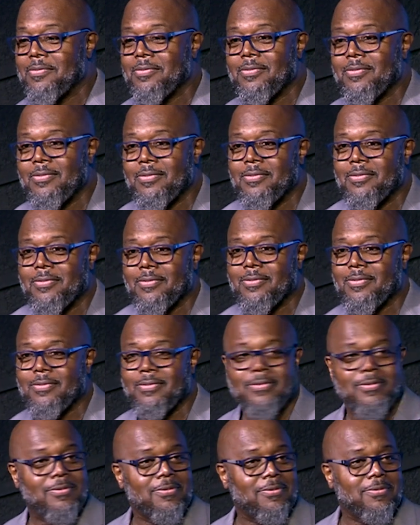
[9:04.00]

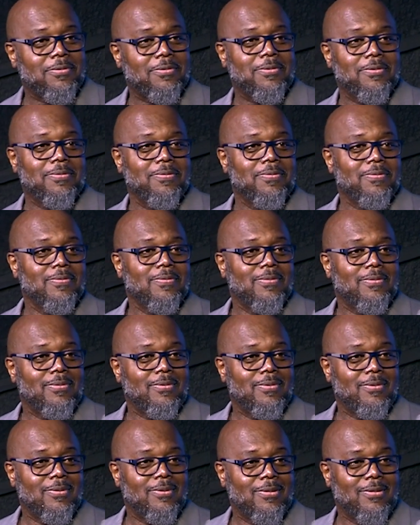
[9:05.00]

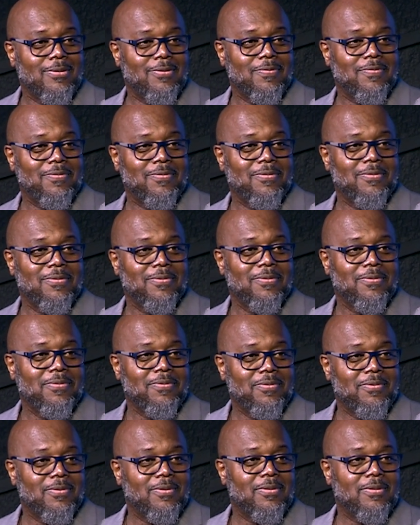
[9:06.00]

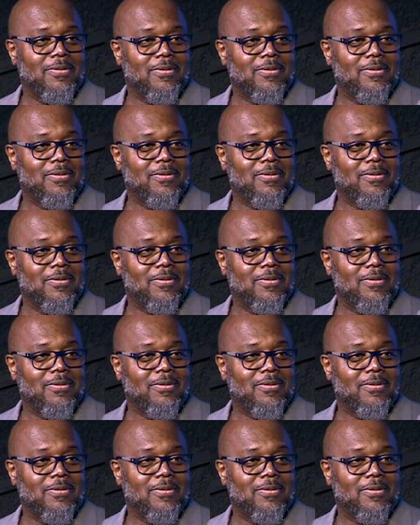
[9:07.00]
Nothing is said.